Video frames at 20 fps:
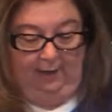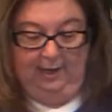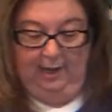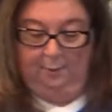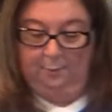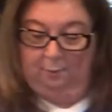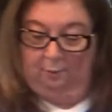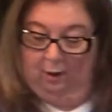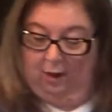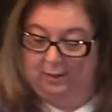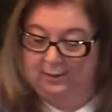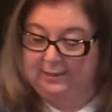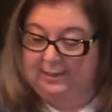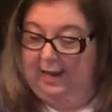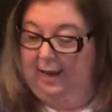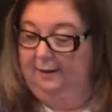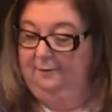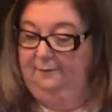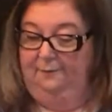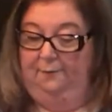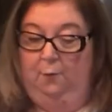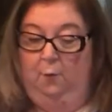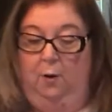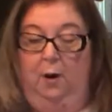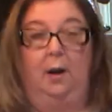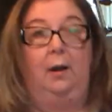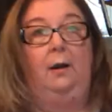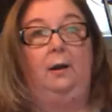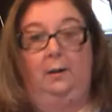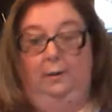now we're all set
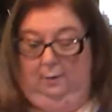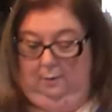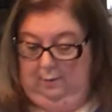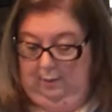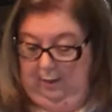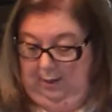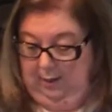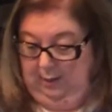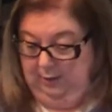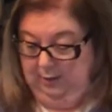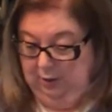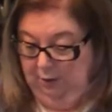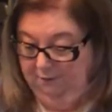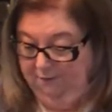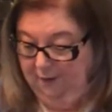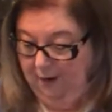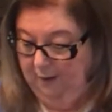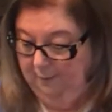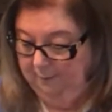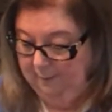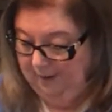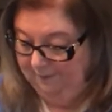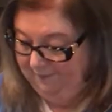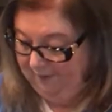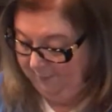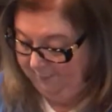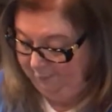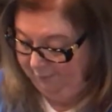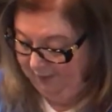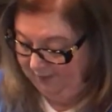for, so far, I've
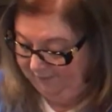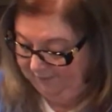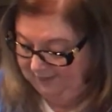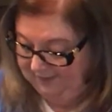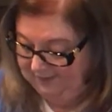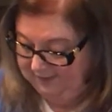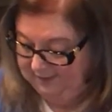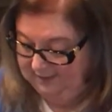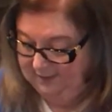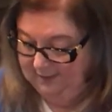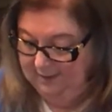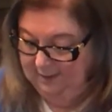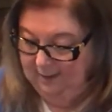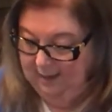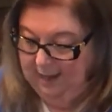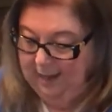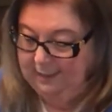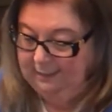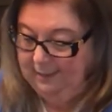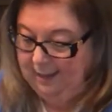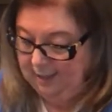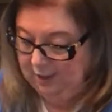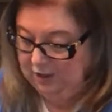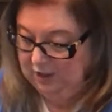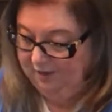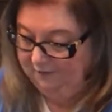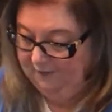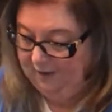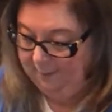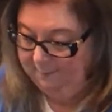got breakfast and lunch.
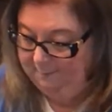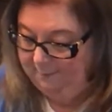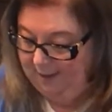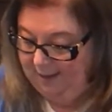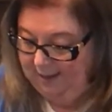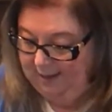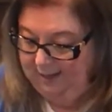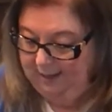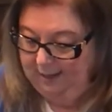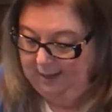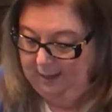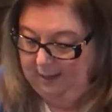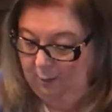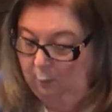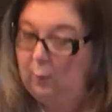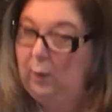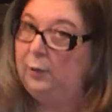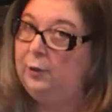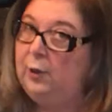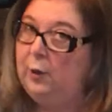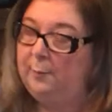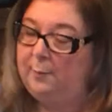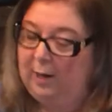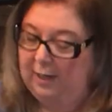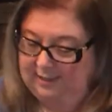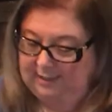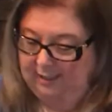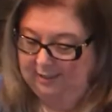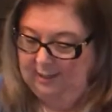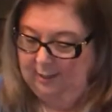I've got my, well, no, I'm not
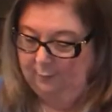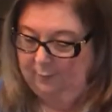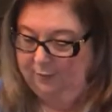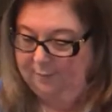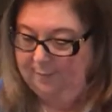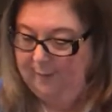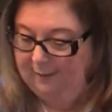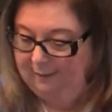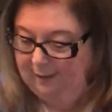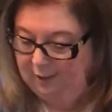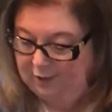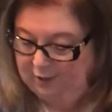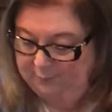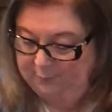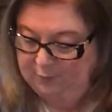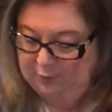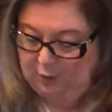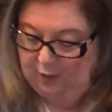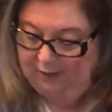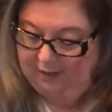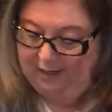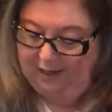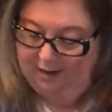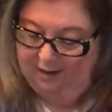done yet with my lunch. I'm sorry.